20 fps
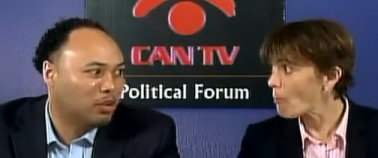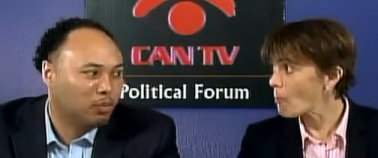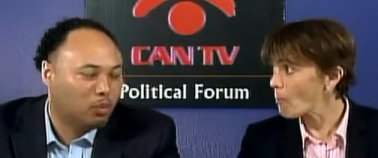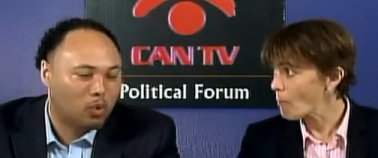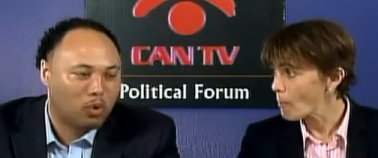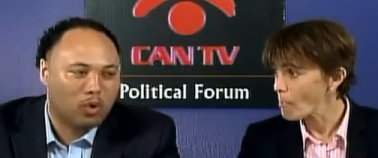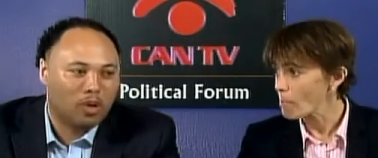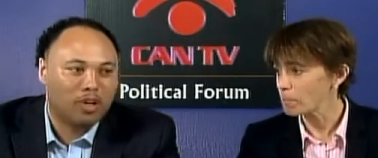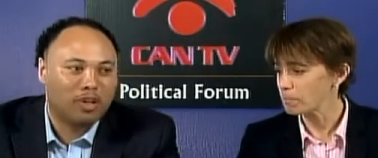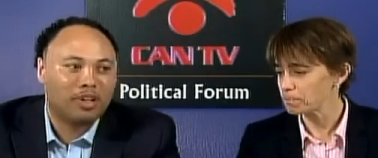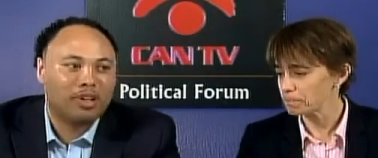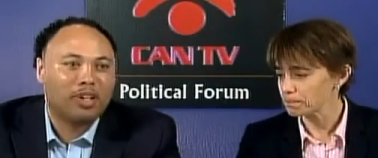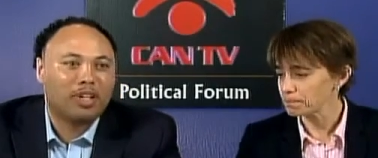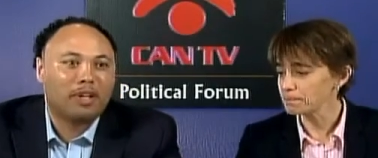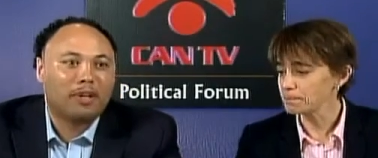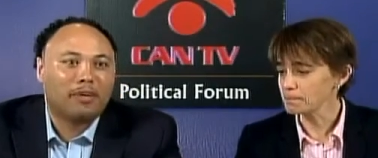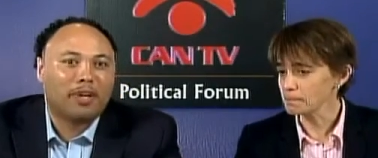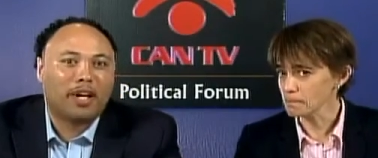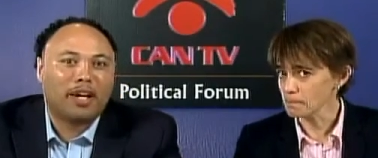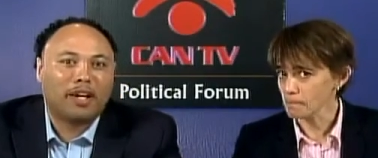Speaker 1: mm-hmm. ward.
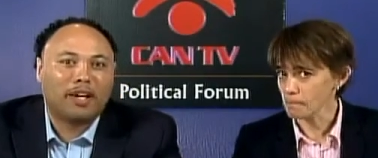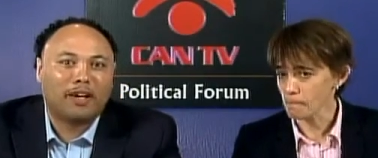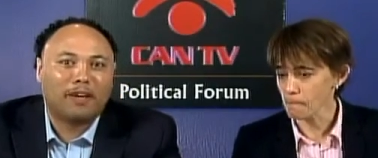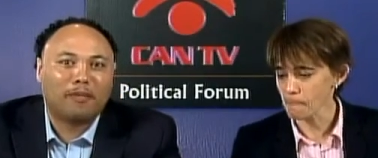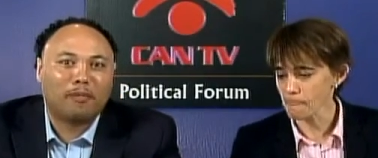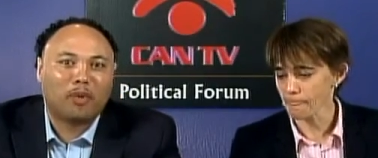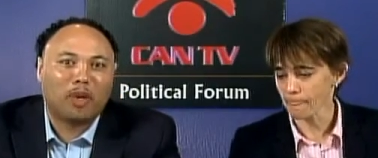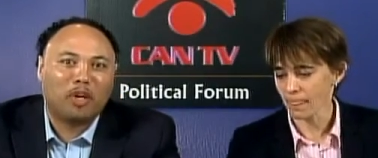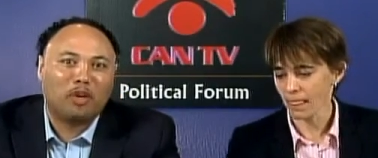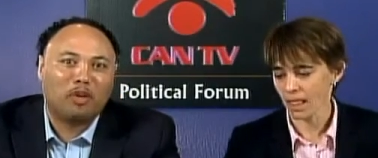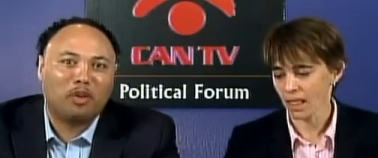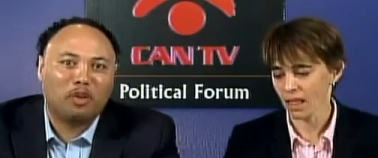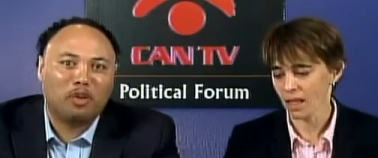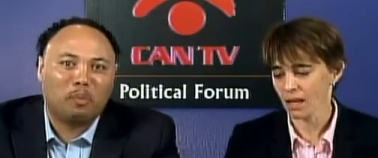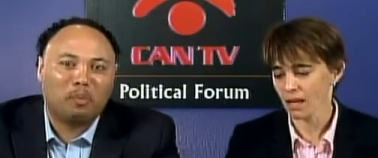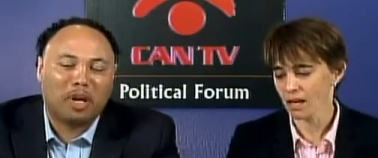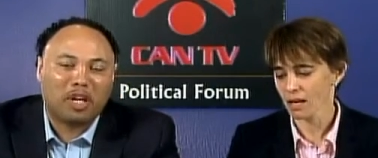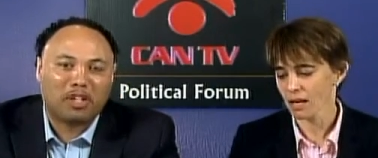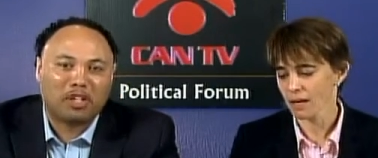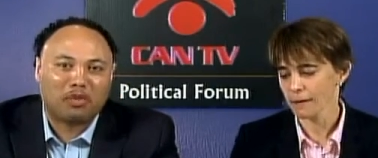Um, and you
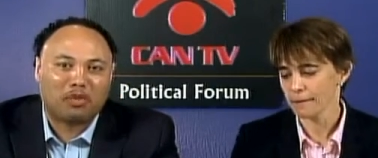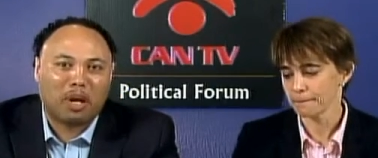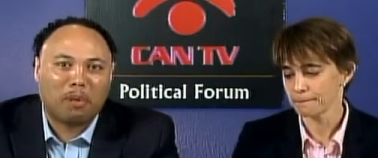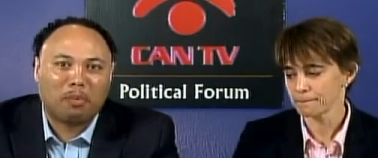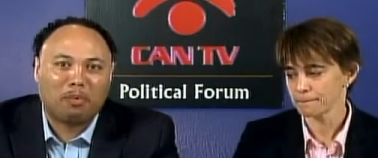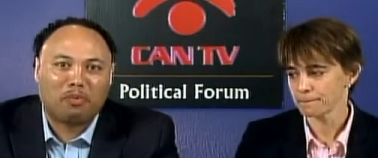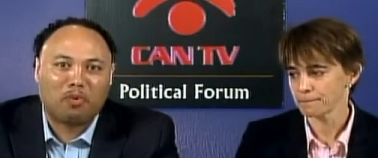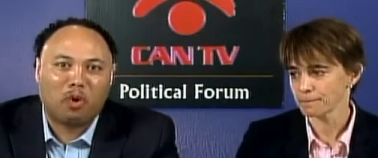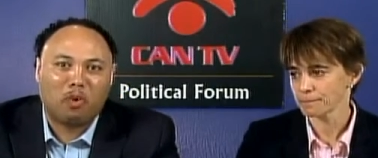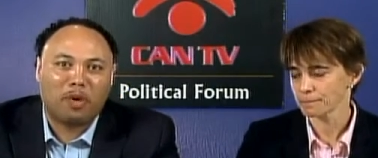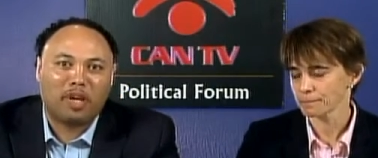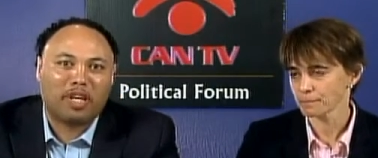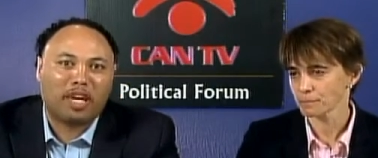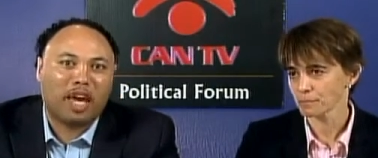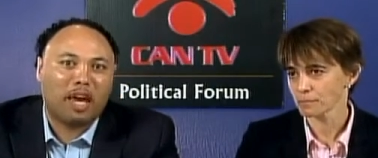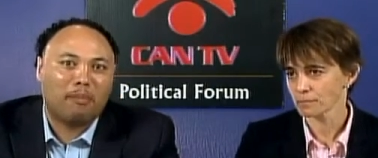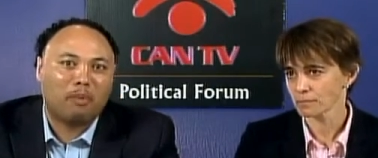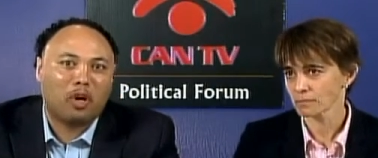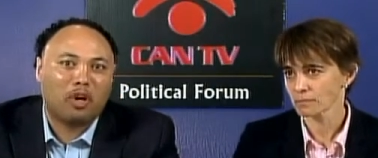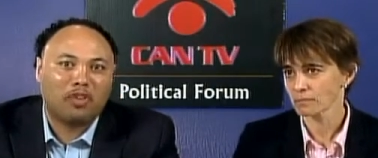mentioned right before we
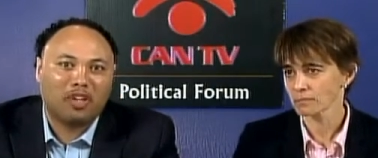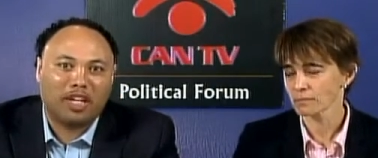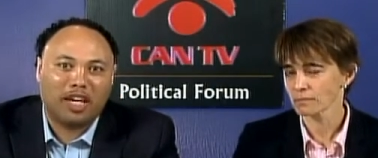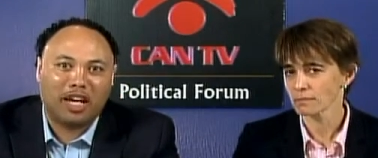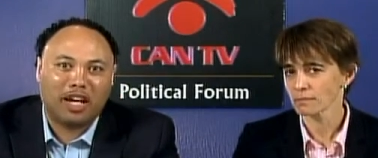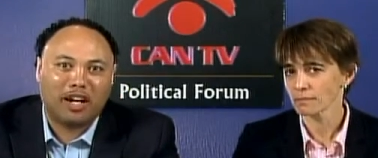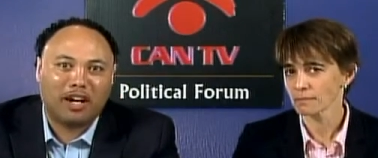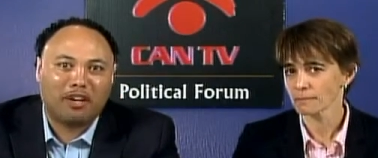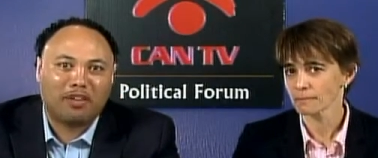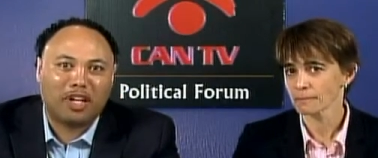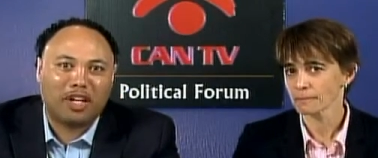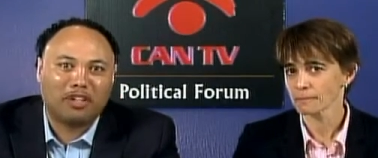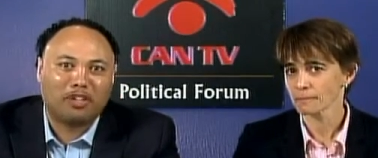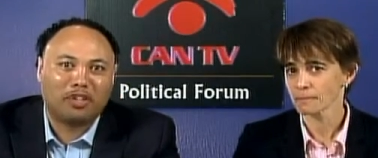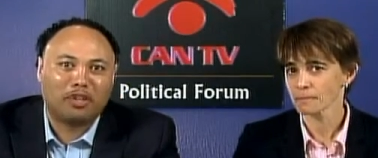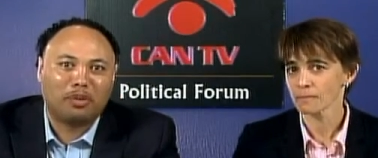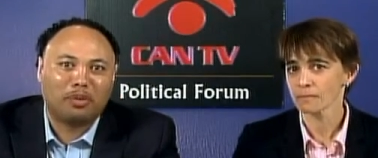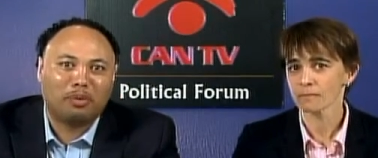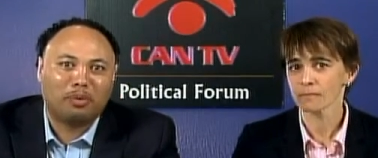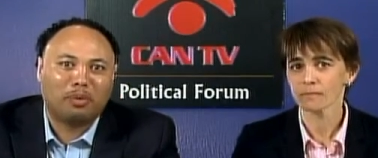came on the air that
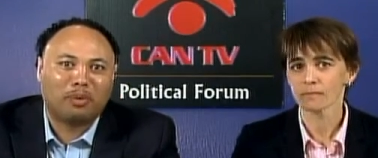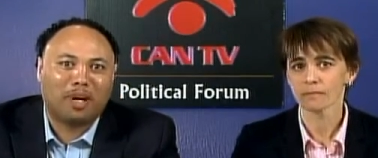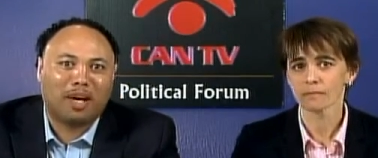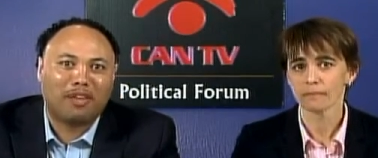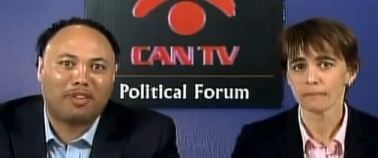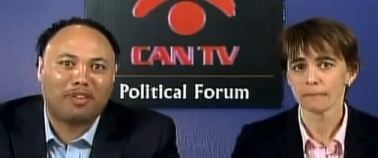you, I